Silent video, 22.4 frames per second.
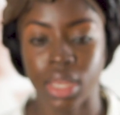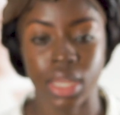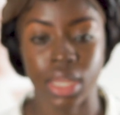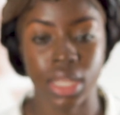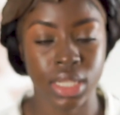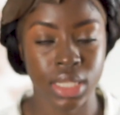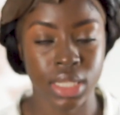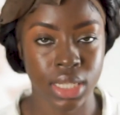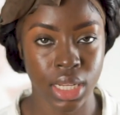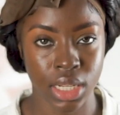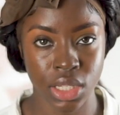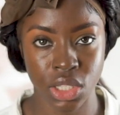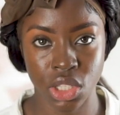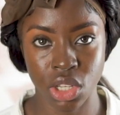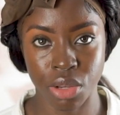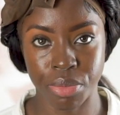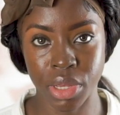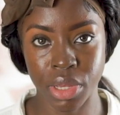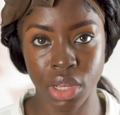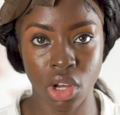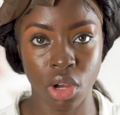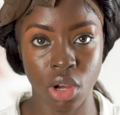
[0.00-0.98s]
It sets your
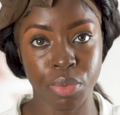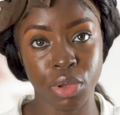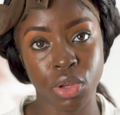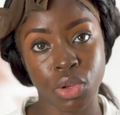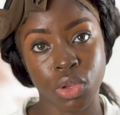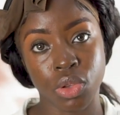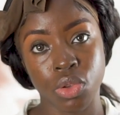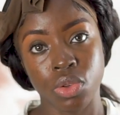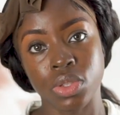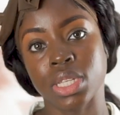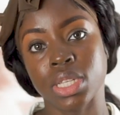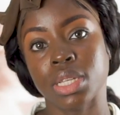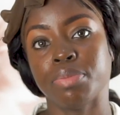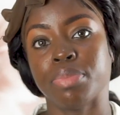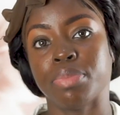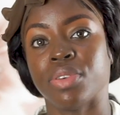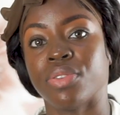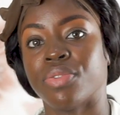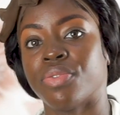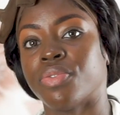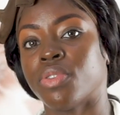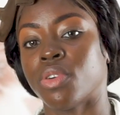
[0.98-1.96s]
makeup. You can use it
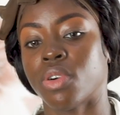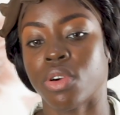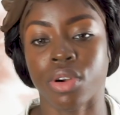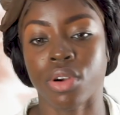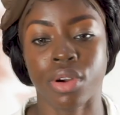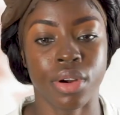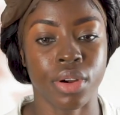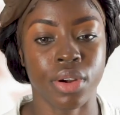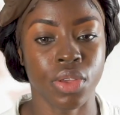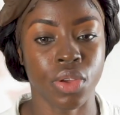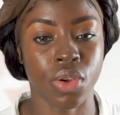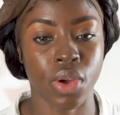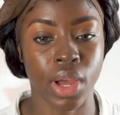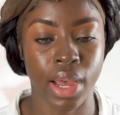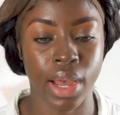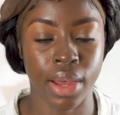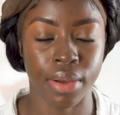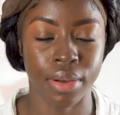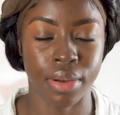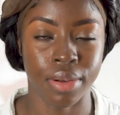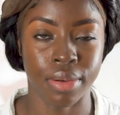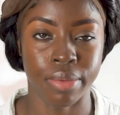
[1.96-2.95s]
before your
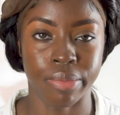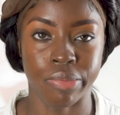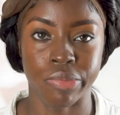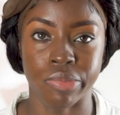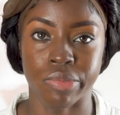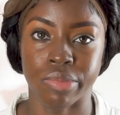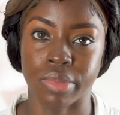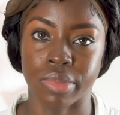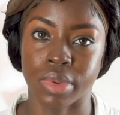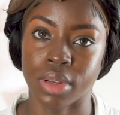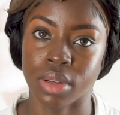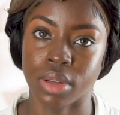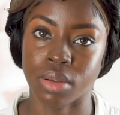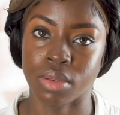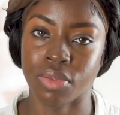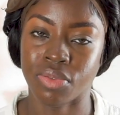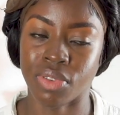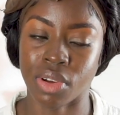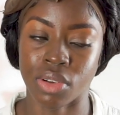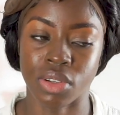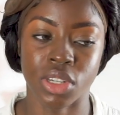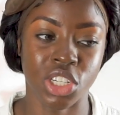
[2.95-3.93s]

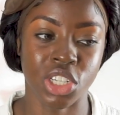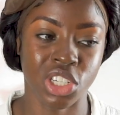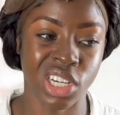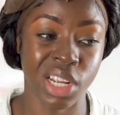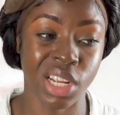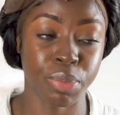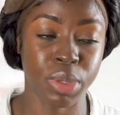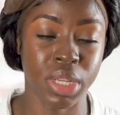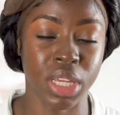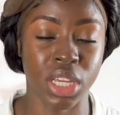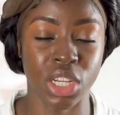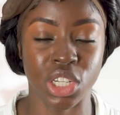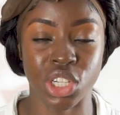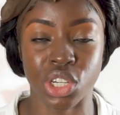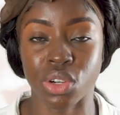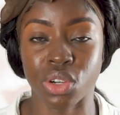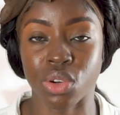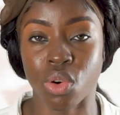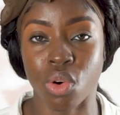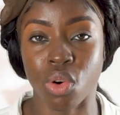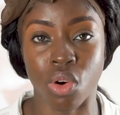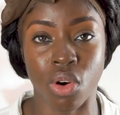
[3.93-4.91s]
foundation
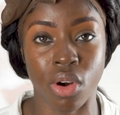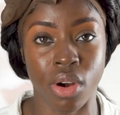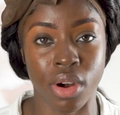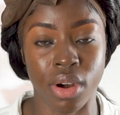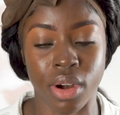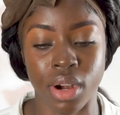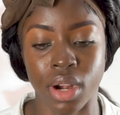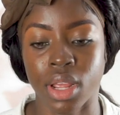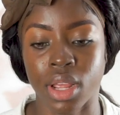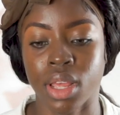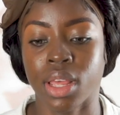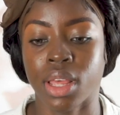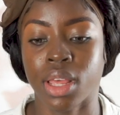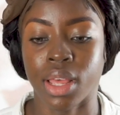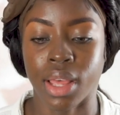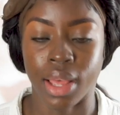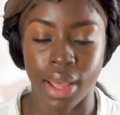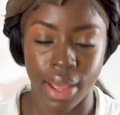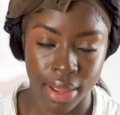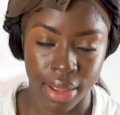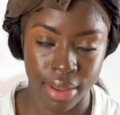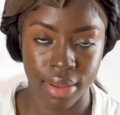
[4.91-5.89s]
application or
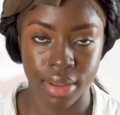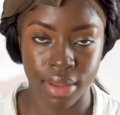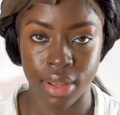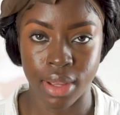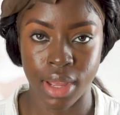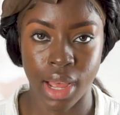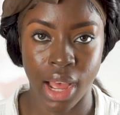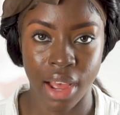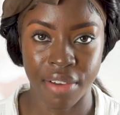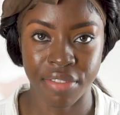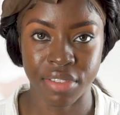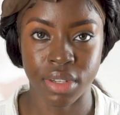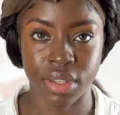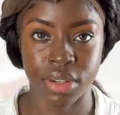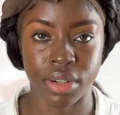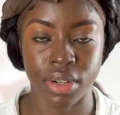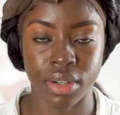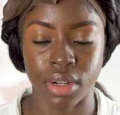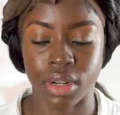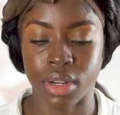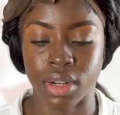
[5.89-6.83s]
after.